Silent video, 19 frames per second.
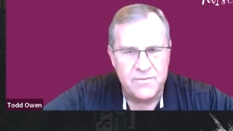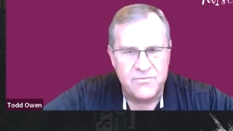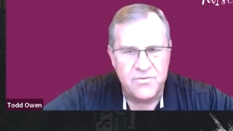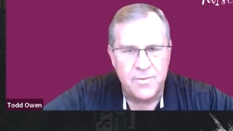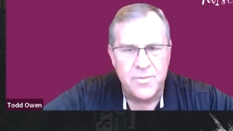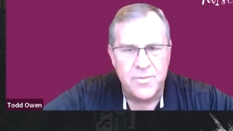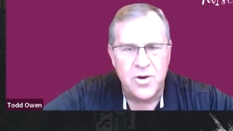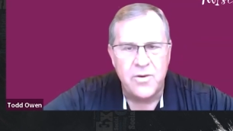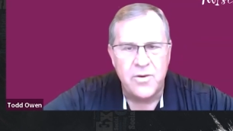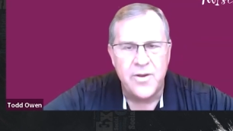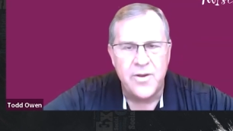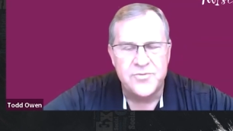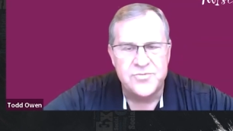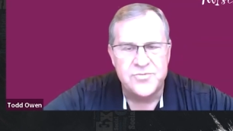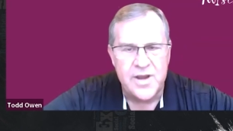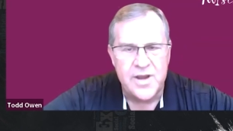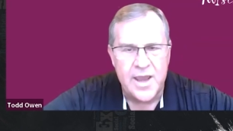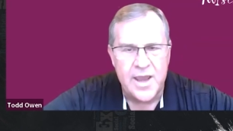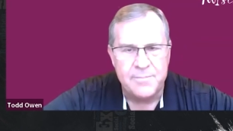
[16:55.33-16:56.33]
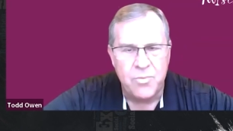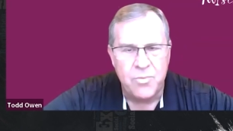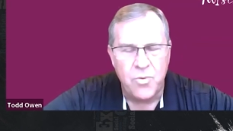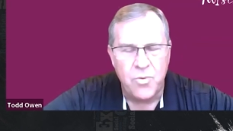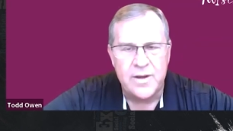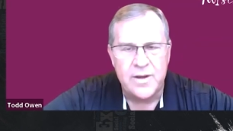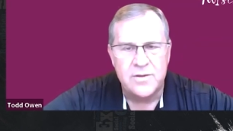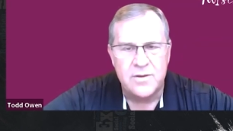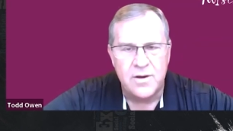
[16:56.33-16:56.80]
from a growth
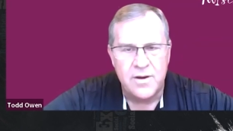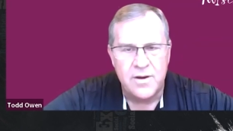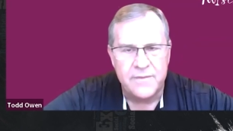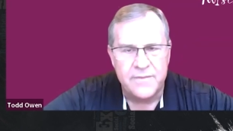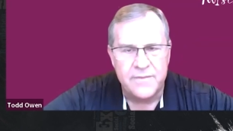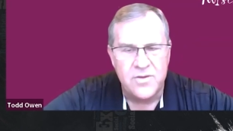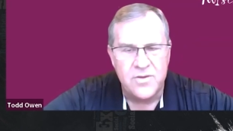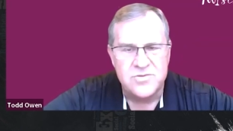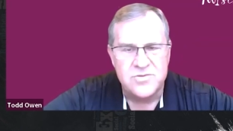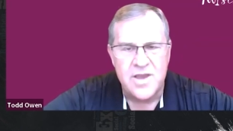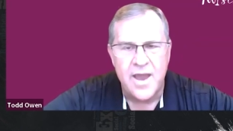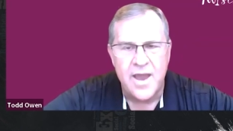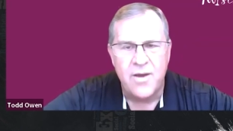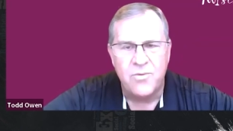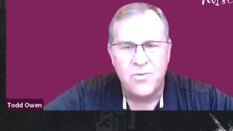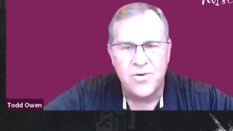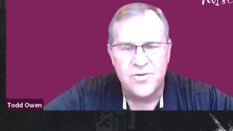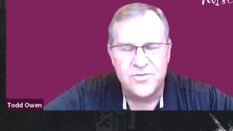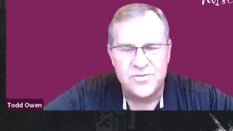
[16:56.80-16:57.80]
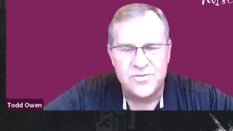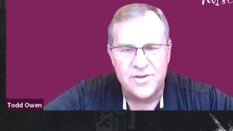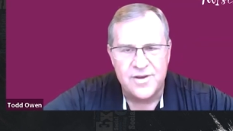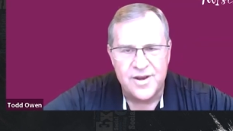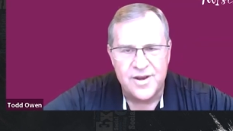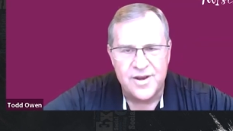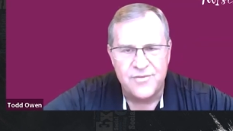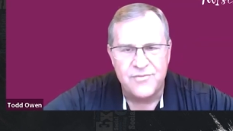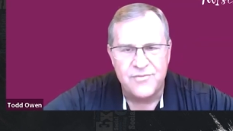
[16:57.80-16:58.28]
standpoint during those hours
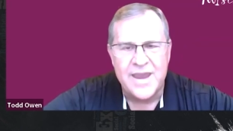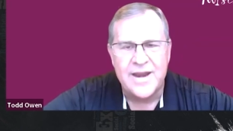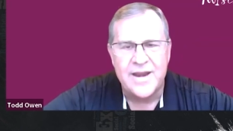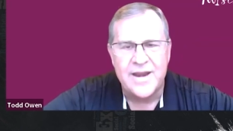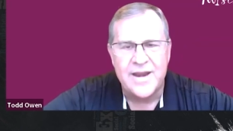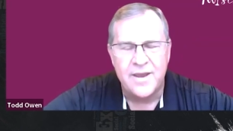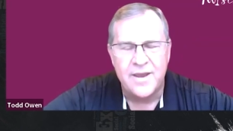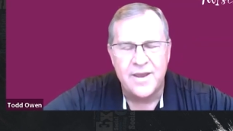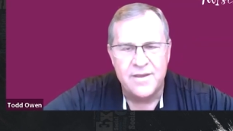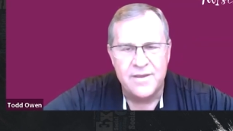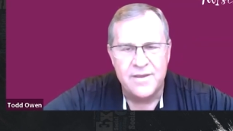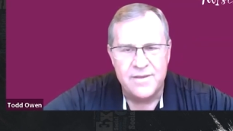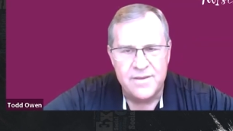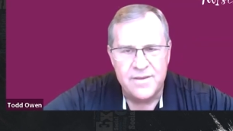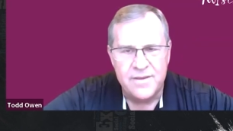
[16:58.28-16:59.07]
and innovating